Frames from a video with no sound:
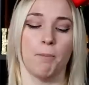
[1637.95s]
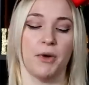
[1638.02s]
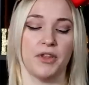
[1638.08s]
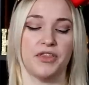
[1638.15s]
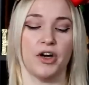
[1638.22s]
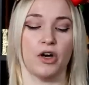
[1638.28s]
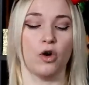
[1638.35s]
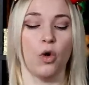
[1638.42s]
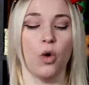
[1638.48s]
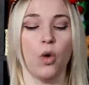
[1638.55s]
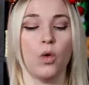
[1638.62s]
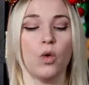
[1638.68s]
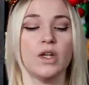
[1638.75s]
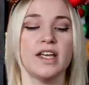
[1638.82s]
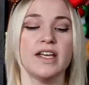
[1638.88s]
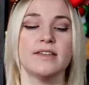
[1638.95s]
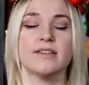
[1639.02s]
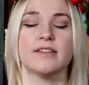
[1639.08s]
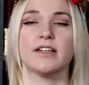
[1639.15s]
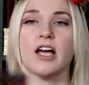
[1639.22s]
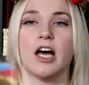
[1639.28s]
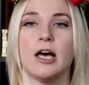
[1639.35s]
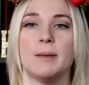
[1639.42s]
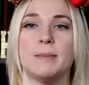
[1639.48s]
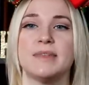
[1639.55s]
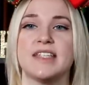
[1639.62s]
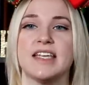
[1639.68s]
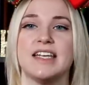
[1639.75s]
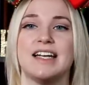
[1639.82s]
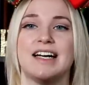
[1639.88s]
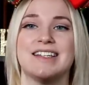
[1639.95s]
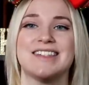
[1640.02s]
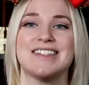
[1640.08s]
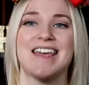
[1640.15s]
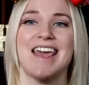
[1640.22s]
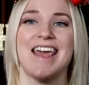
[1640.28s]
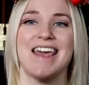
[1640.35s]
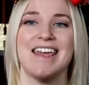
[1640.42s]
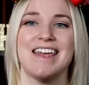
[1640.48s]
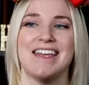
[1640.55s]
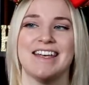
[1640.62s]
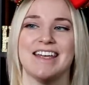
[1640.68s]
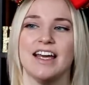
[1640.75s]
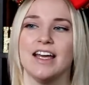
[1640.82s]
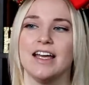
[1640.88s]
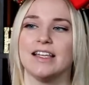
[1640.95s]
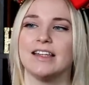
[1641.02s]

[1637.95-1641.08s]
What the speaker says: But the coolest comes in a tin.